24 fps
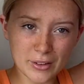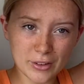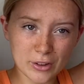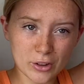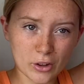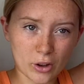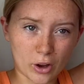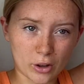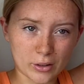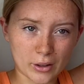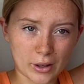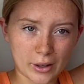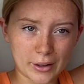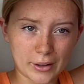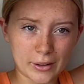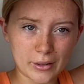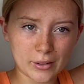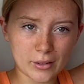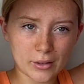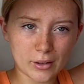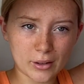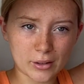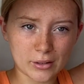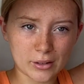got like
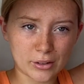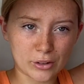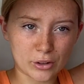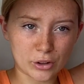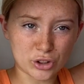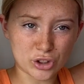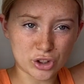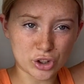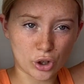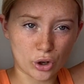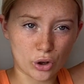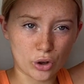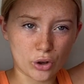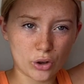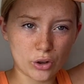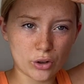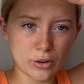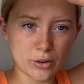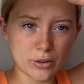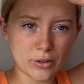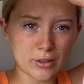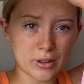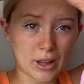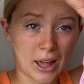little
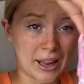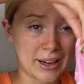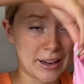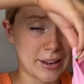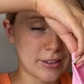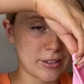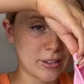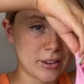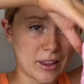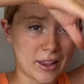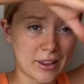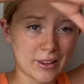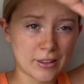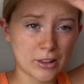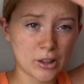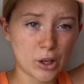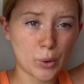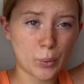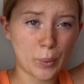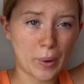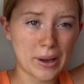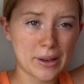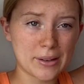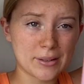shorts and it's, it's low
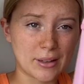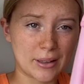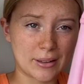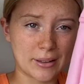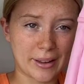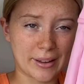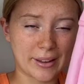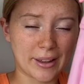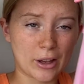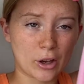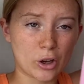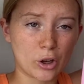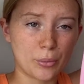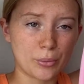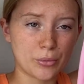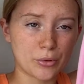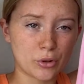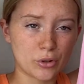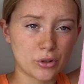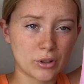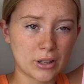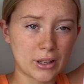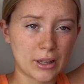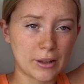waisted like it comes
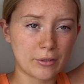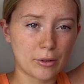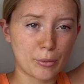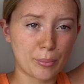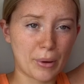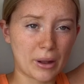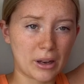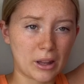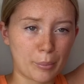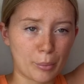underneath your belly